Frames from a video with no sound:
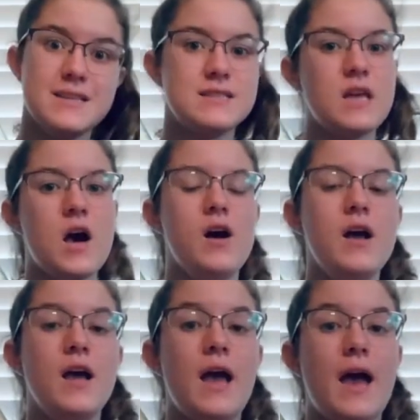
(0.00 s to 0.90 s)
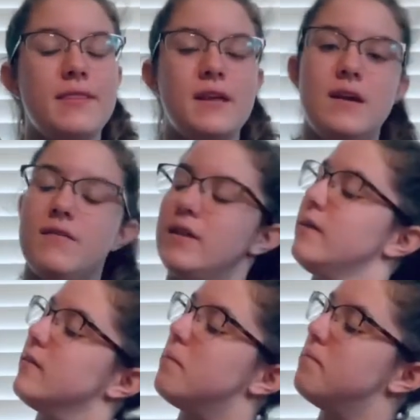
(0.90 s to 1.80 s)
So, at the end of
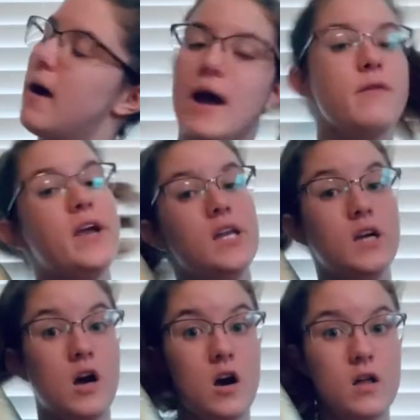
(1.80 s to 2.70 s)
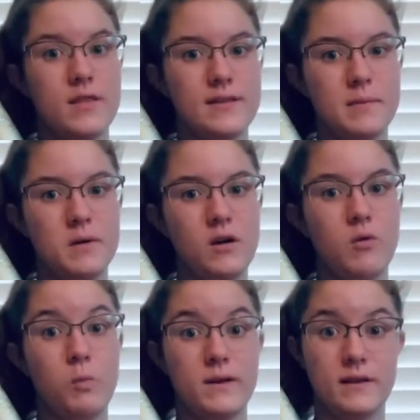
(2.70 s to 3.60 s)
this, my rating on this book
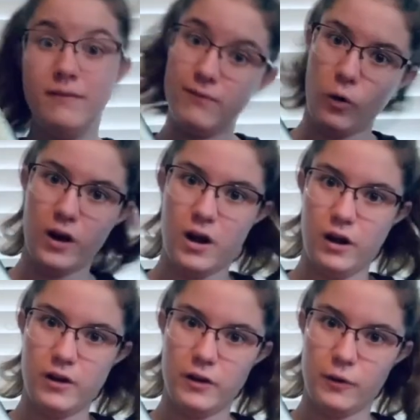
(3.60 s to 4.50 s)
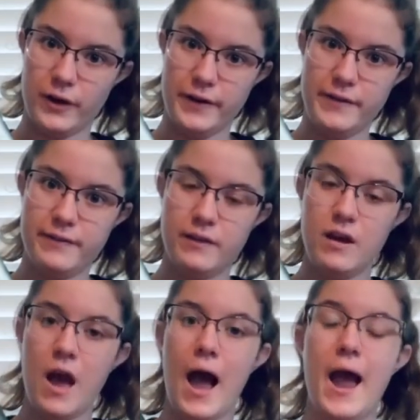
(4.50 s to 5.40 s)
was a 4 on Goodreads.
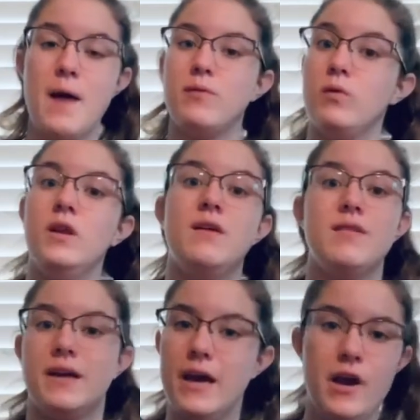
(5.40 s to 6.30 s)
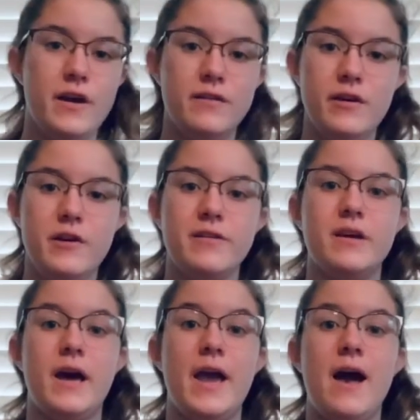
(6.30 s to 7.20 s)
I absolutely love the characters, and
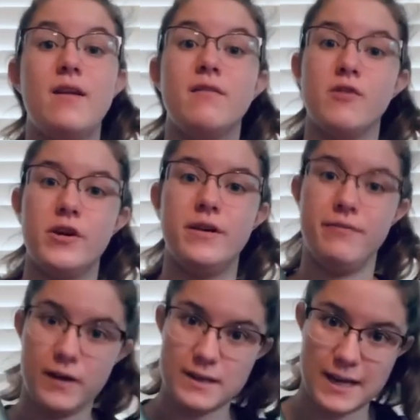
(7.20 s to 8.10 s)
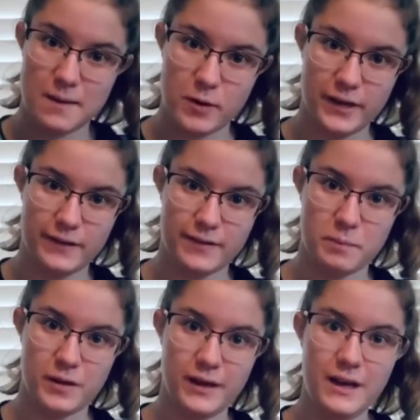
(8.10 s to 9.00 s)
I had a really fun time reading this
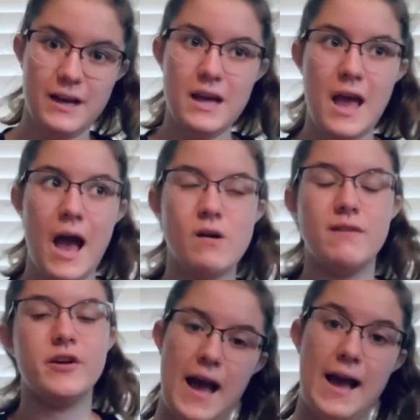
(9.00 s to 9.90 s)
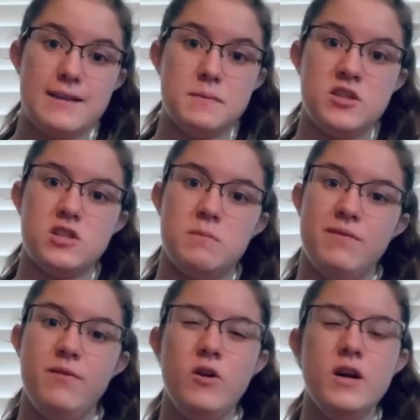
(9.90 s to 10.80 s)
book. However, as mentioned
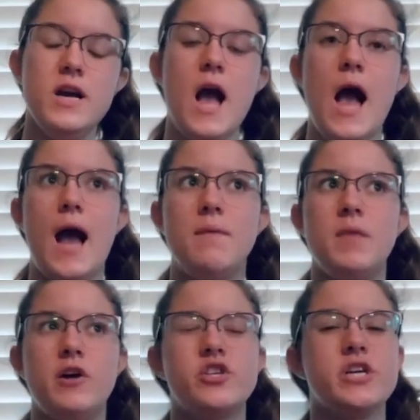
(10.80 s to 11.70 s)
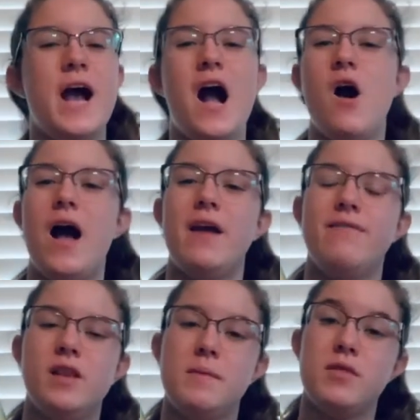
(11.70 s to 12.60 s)
before, I'm not sure how I
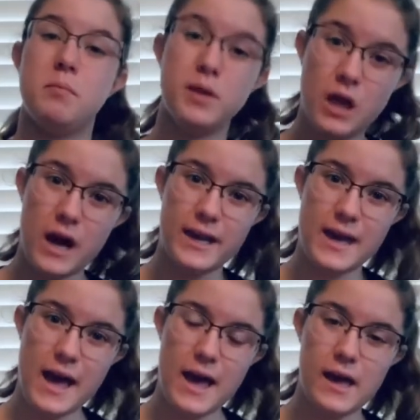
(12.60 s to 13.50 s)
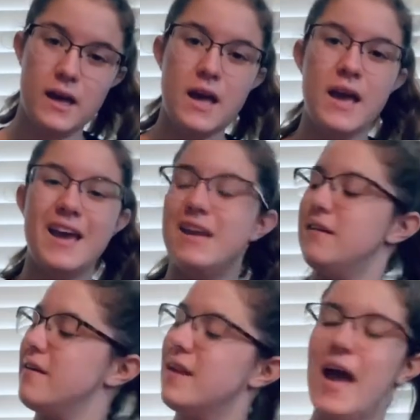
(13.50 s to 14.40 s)
feel about the plot yet, and it
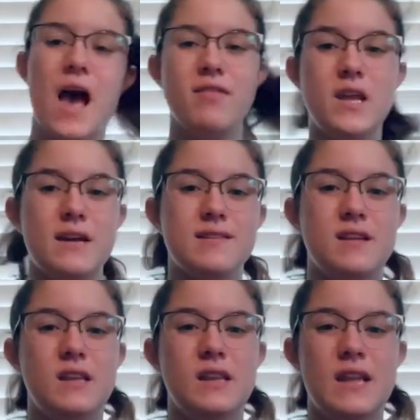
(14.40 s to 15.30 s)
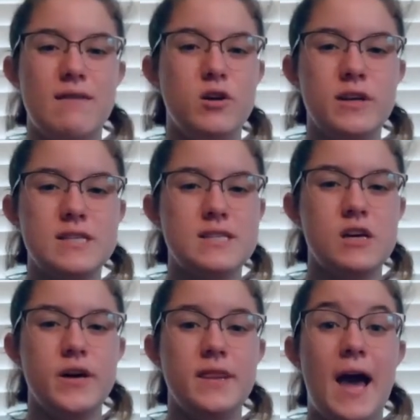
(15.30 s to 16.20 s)
doesn't have the next levelness
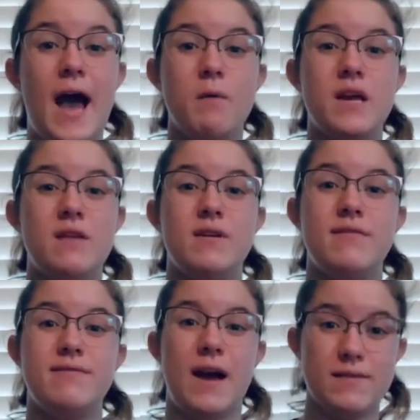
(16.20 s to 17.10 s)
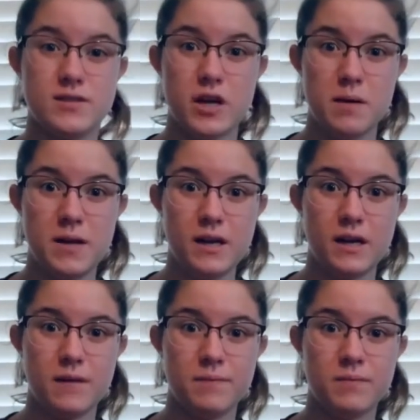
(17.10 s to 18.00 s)
to it that I would give a 5-star
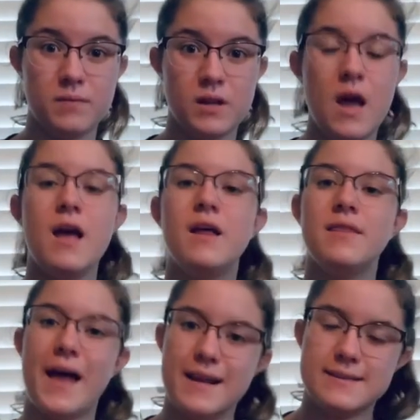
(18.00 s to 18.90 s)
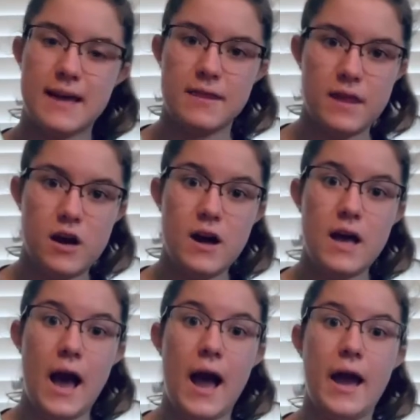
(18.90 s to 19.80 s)
book. That said though,
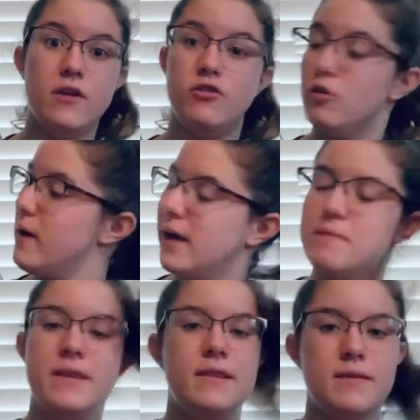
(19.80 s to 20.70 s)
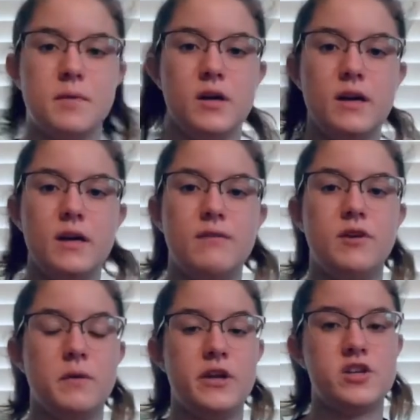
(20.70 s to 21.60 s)
I do recommend this book if
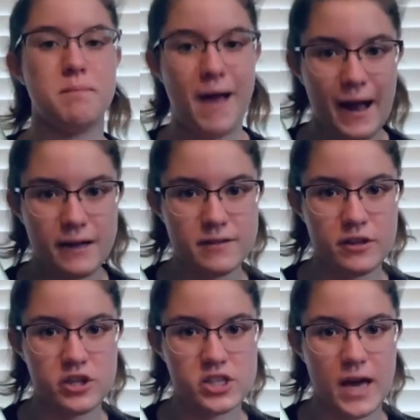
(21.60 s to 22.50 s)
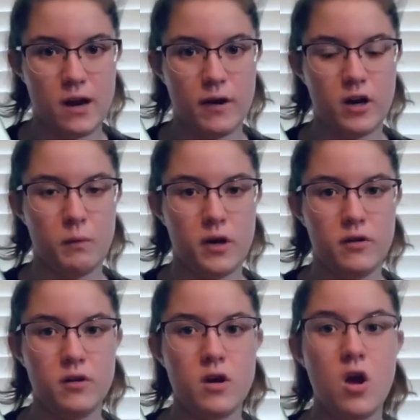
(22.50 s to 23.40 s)
you want to jump back into the Shadowhunter world,
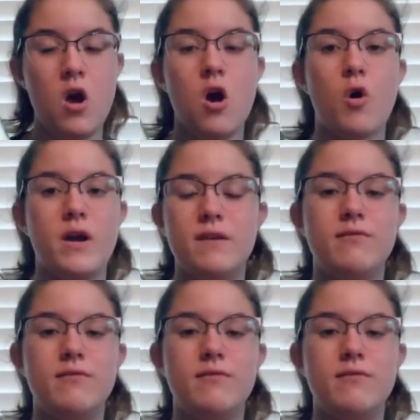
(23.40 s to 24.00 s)
or even if